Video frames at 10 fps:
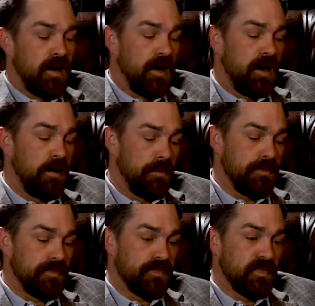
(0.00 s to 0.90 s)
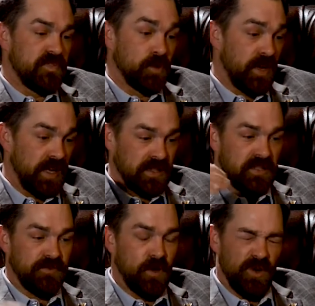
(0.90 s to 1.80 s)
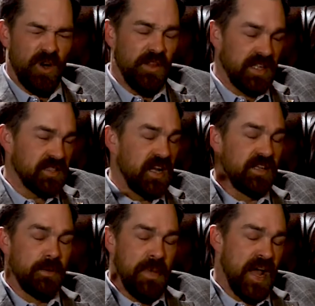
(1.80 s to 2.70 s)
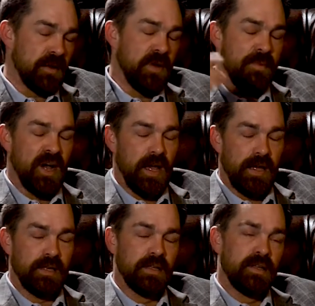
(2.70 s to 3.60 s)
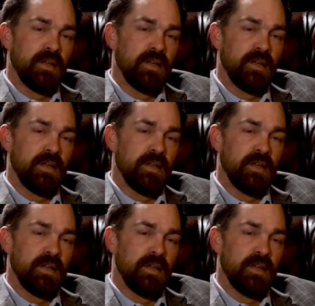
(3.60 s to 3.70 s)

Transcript: So when I get this phone call, that's kind of in the back of my mind.